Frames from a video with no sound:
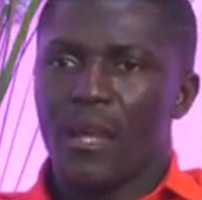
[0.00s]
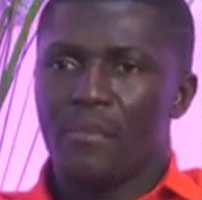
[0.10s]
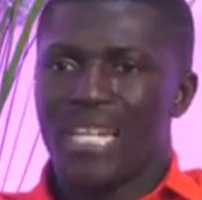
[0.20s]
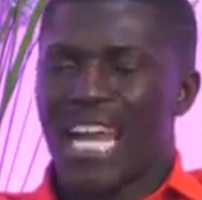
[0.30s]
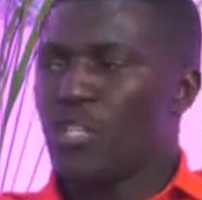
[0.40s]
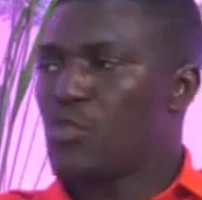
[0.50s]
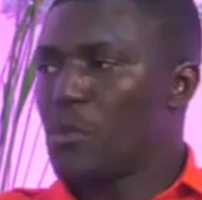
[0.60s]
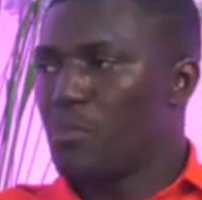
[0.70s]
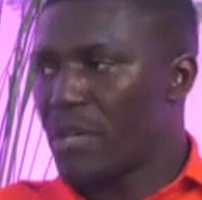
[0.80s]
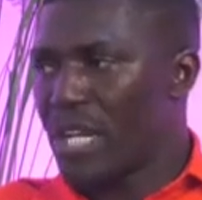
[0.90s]
But I used to
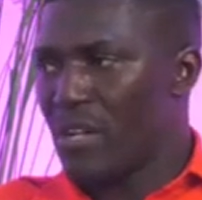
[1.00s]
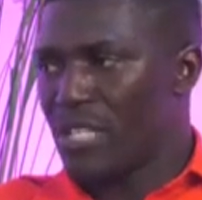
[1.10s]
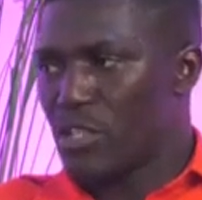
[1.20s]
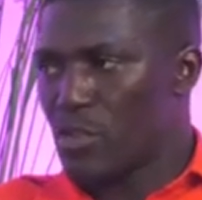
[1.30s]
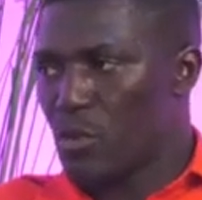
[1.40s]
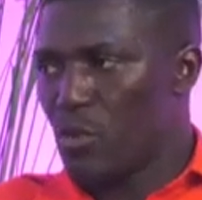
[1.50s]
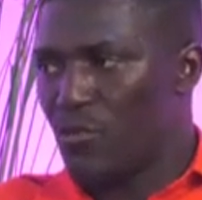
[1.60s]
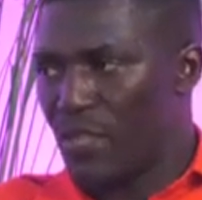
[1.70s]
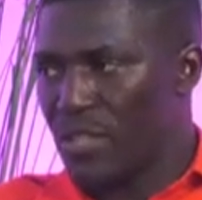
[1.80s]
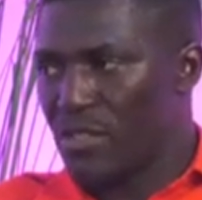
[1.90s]
pray on a school
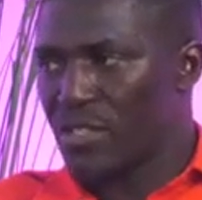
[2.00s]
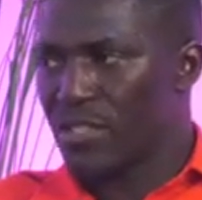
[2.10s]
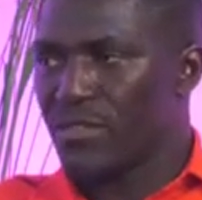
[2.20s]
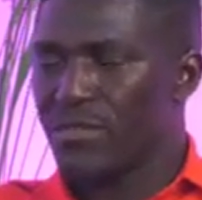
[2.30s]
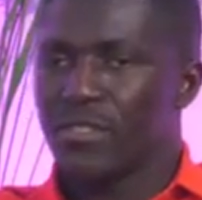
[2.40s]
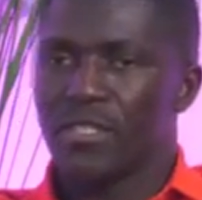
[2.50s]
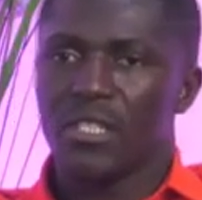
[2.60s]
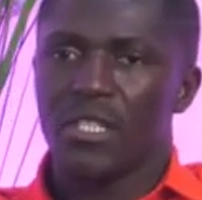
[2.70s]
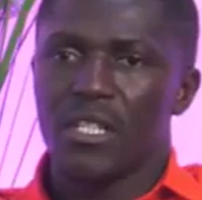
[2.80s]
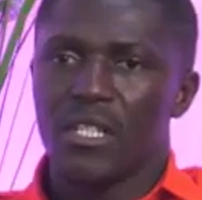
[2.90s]
field.
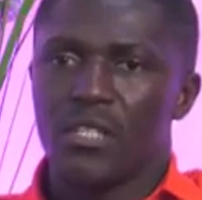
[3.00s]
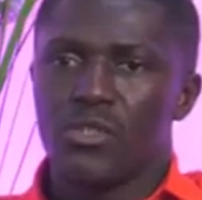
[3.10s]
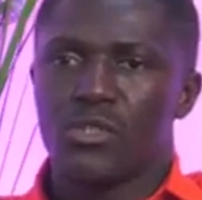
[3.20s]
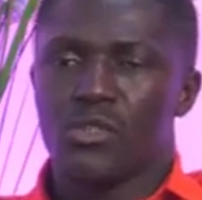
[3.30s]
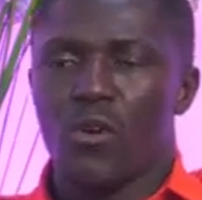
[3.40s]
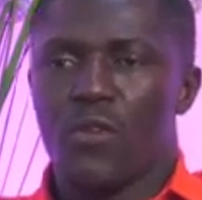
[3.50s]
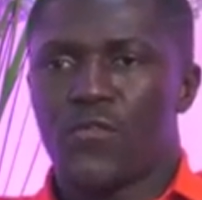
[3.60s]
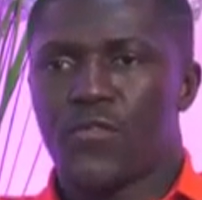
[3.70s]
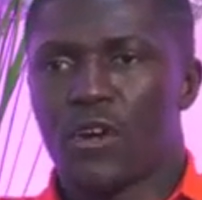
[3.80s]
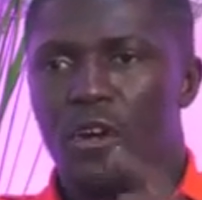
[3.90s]
So
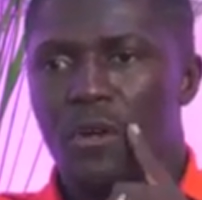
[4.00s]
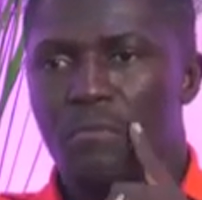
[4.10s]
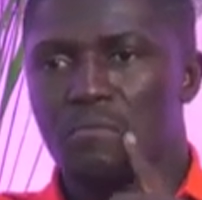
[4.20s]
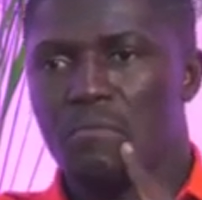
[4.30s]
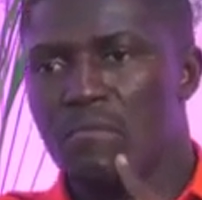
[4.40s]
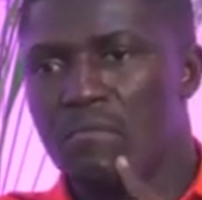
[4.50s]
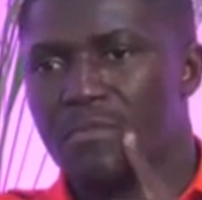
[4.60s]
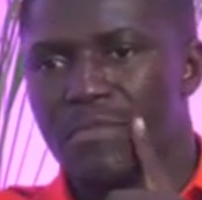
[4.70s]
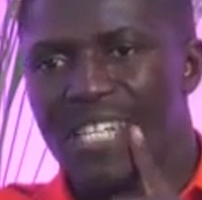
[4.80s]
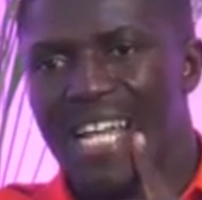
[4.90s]
from
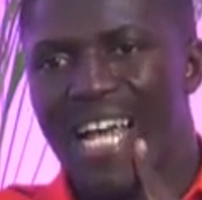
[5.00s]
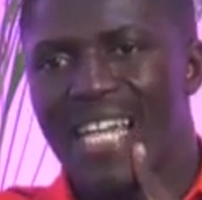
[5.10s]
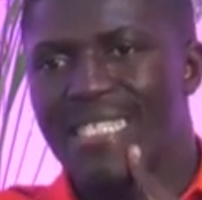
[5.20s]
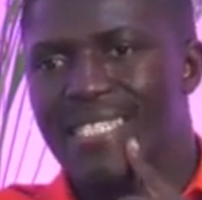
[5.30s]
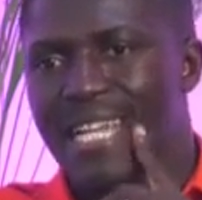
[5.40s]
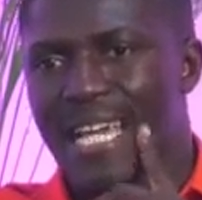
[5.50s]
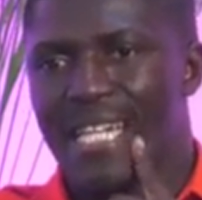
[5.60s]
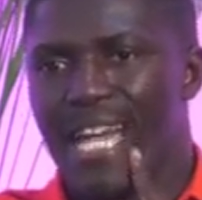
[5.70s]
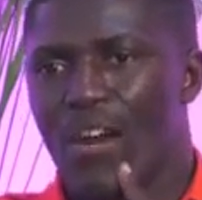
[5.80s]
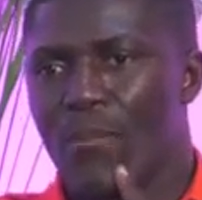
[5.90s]
9, 10,
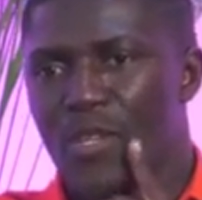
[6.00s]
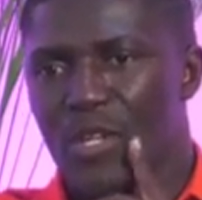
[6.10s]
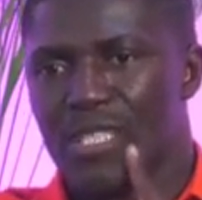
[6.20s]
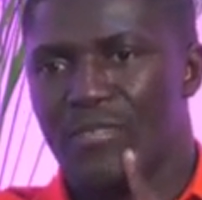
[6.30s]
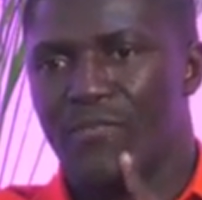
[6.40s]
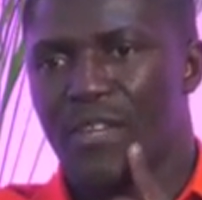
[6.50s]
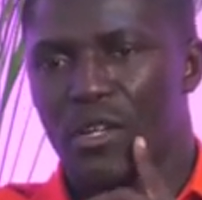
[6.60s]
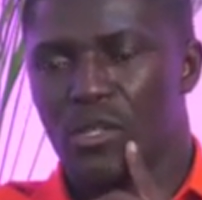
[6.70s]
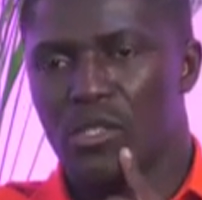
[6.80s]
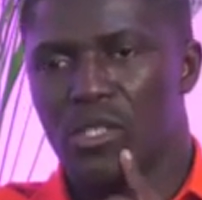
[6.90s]
I'll be on the
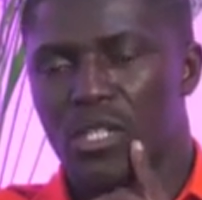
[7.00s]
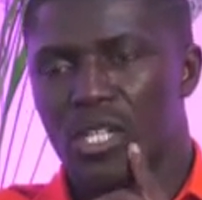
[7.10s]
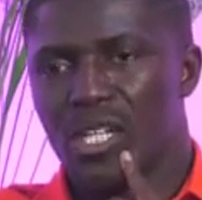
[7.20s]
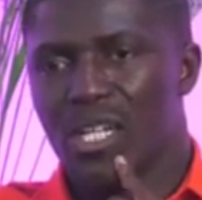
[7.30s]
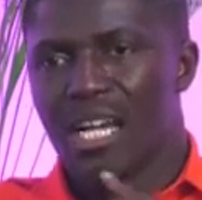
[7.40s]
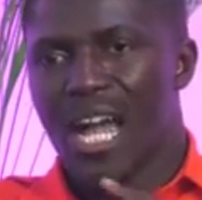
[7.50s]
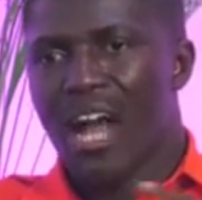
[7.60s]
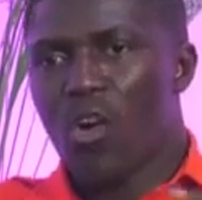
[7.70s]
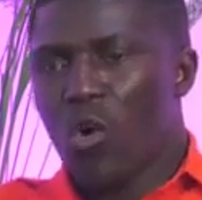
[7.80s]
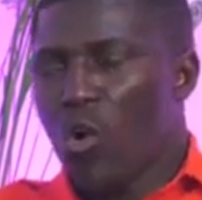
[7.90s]
field.
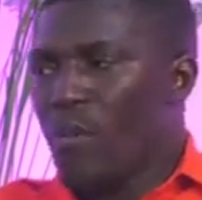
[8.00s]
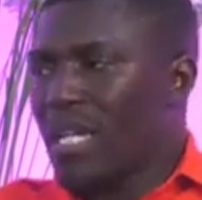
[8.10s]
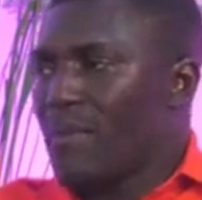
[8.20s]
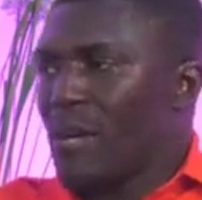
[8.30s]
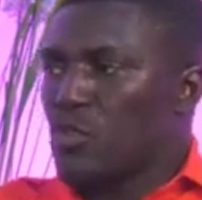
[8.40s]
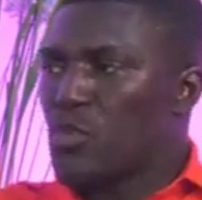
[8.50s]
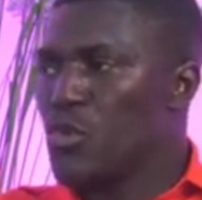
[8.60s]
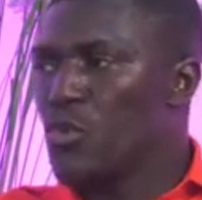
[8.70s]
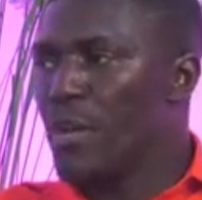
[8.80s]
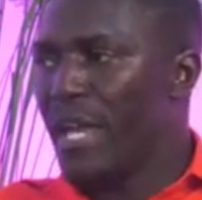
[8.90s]
I'll go home at about
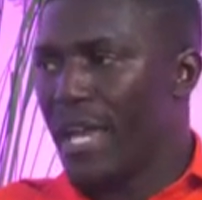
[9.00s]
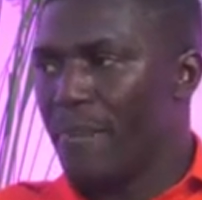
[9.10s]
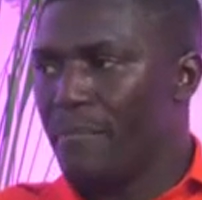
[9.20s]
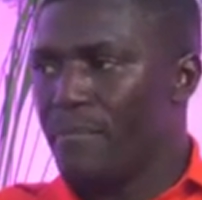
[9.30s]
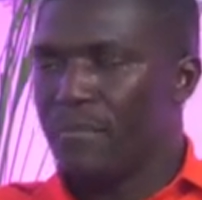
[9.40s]
2 a.m.